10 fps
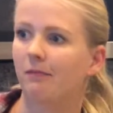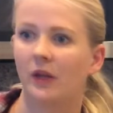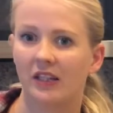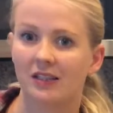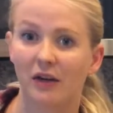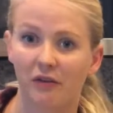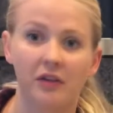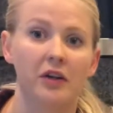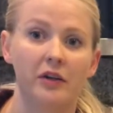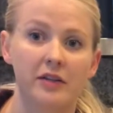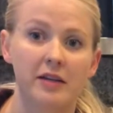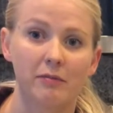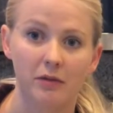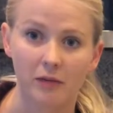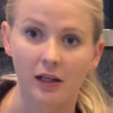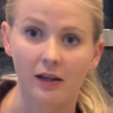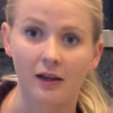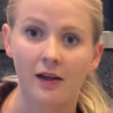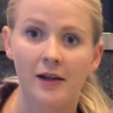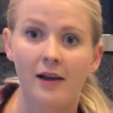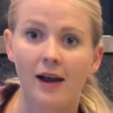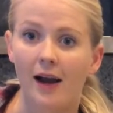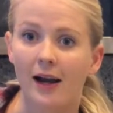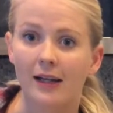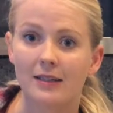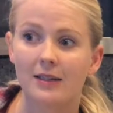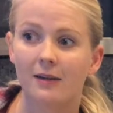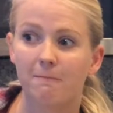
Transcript: like 7 years have been made at